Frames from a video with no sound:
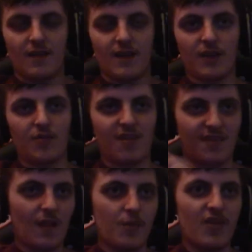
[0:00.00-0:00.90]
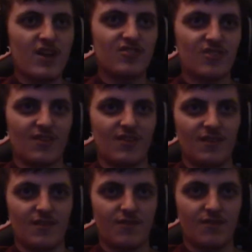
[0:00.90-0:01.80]
Like, it was a celebration
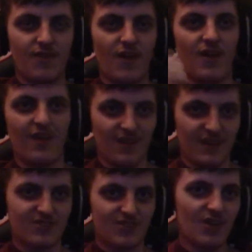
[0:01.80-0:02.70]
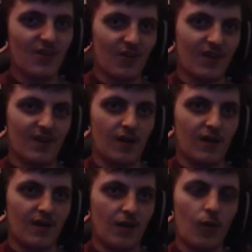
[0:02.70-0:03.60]
for her. Like, She-Hulk,
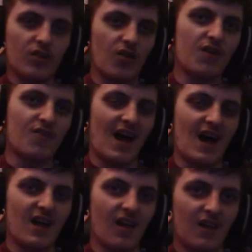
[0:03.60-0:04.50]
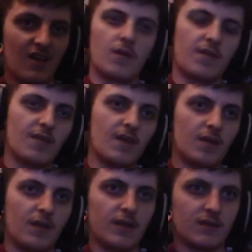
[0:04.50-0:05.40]
oh, attorney for hire. Isn't that,
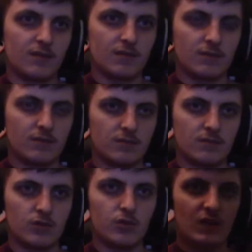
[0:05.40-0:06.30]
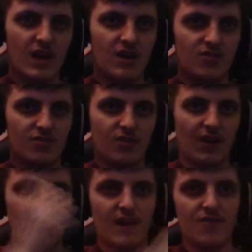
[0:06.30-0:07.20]
like, Luke Cage and
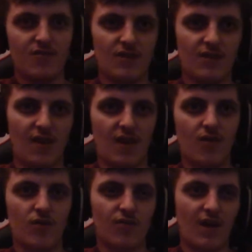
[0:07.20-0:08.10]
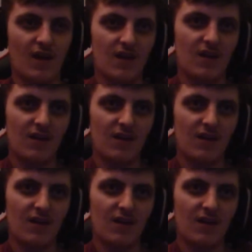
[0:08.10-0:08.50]
fucking Iron Fist, heroes for hire?